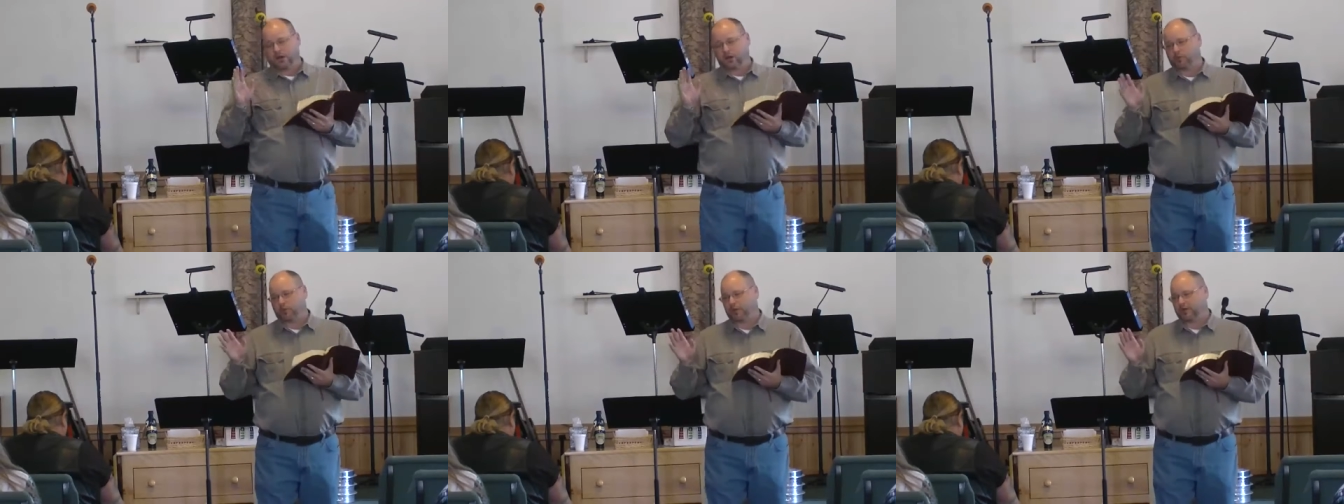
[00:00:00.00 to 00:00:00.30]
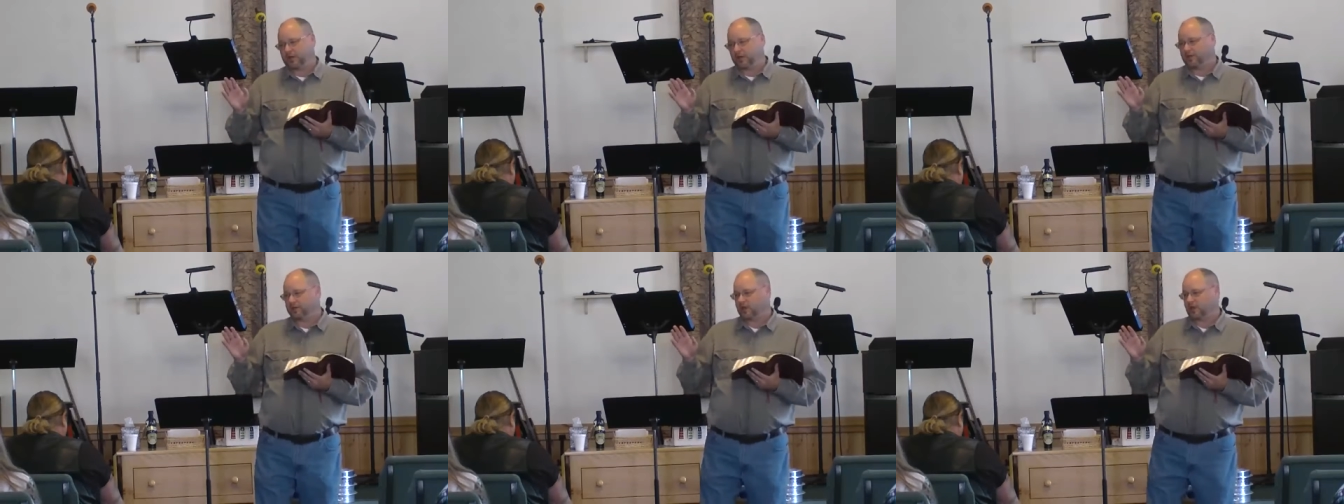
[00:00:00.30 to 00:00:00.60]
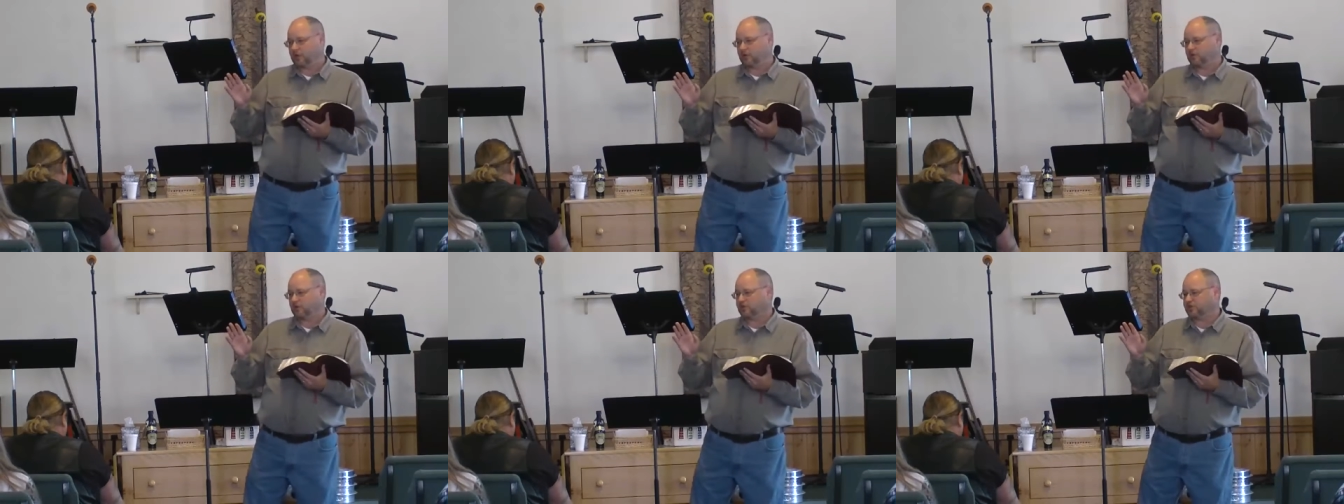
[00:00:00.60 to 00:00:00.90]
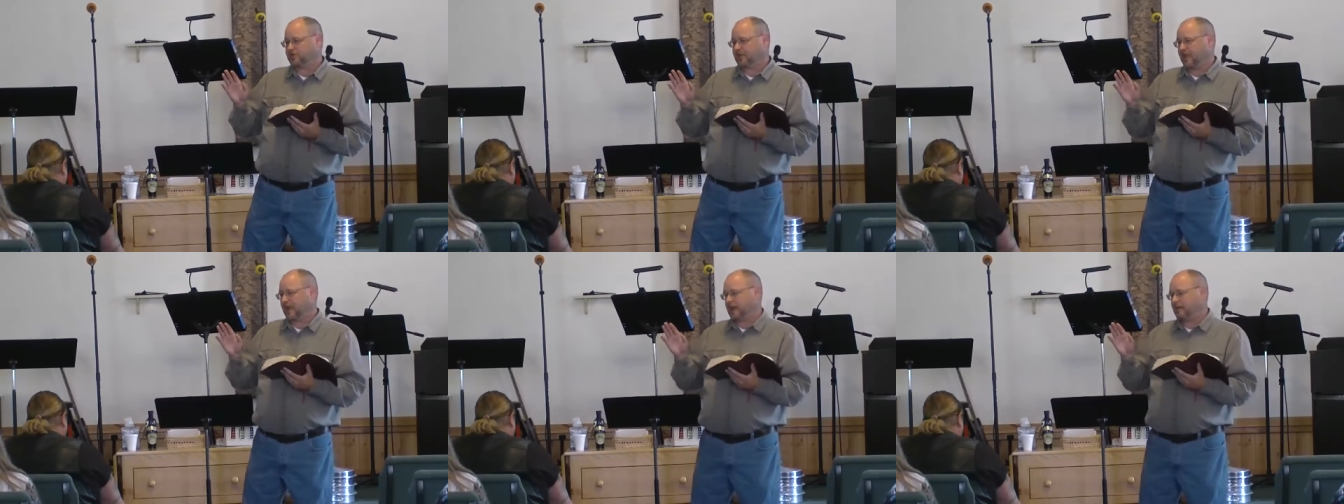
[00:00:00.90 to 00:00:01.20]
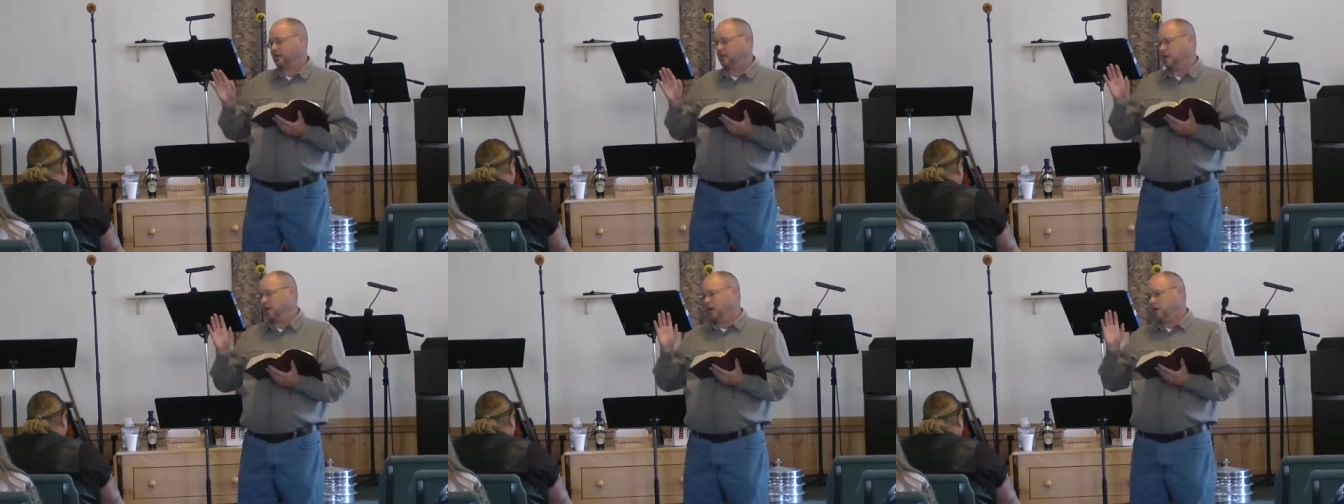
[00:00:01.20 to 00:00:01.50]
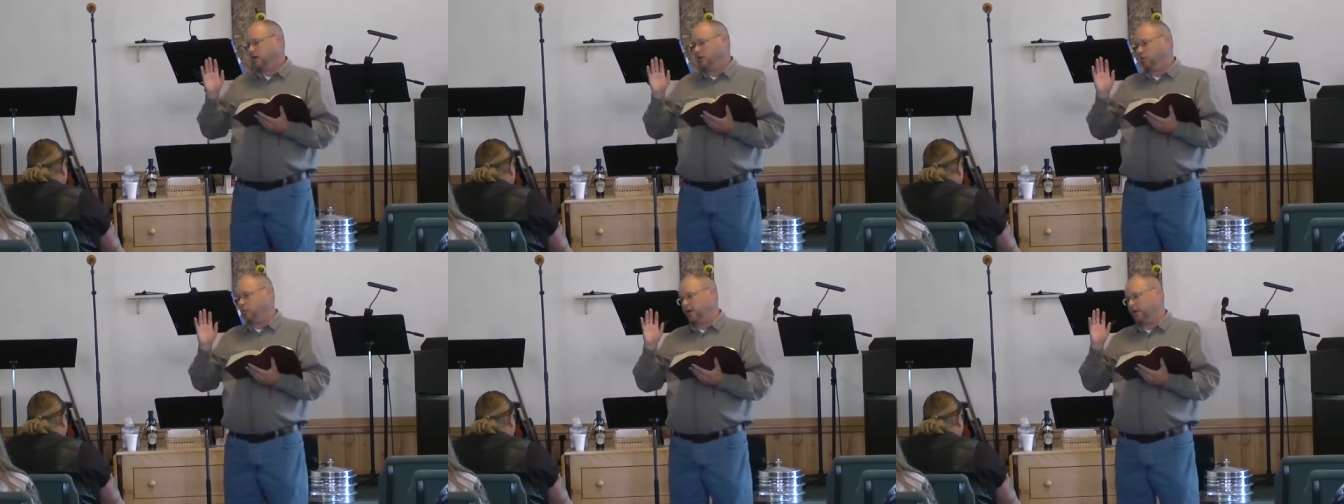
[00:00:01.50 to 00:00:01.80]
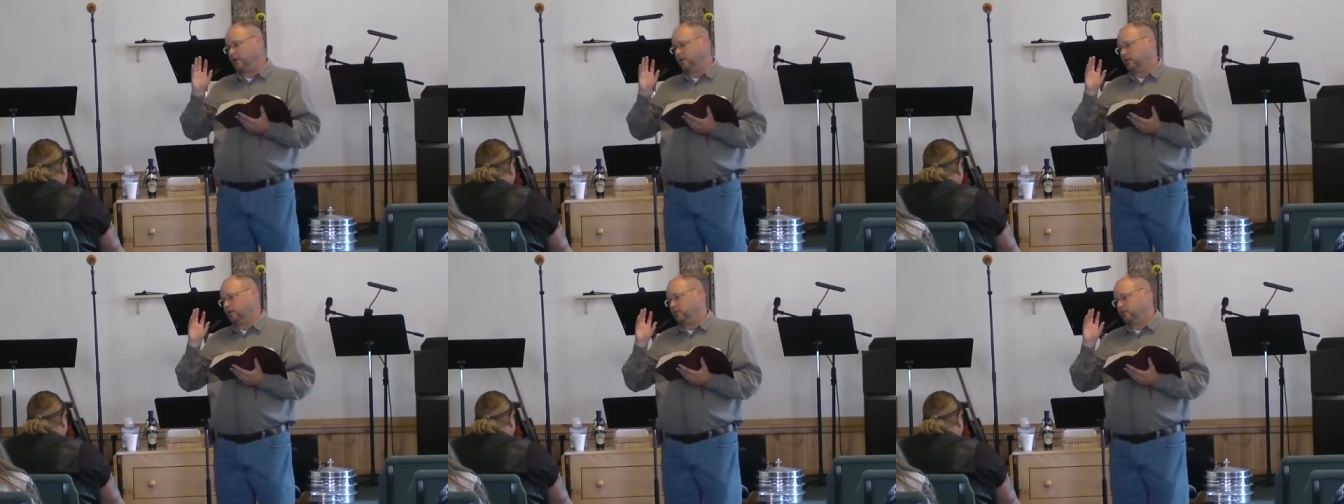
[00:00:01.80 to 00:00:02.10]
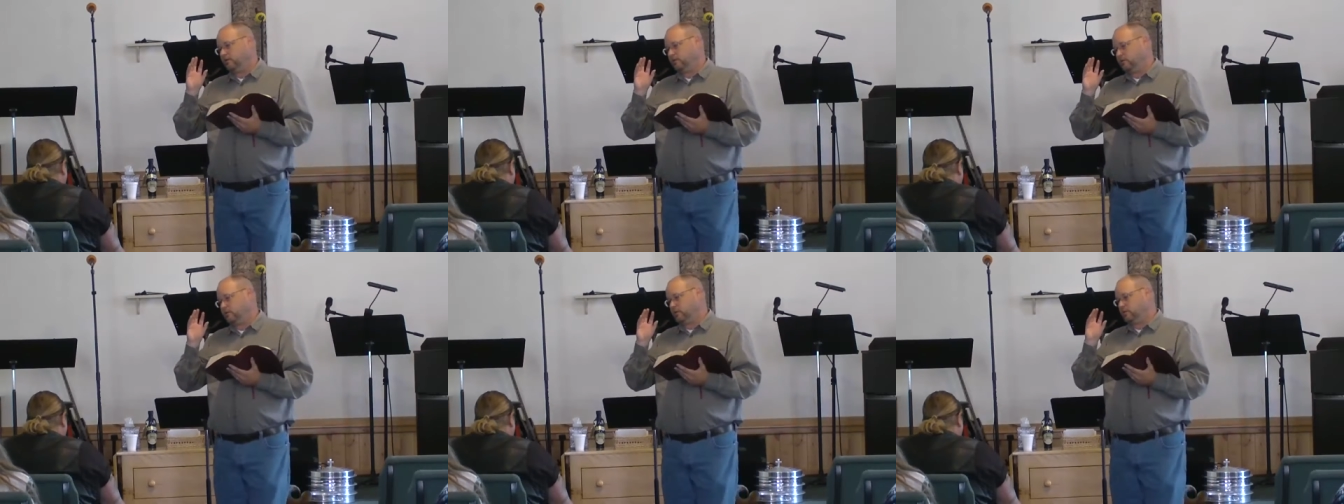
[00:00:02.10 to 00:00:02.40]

that we need to understand. When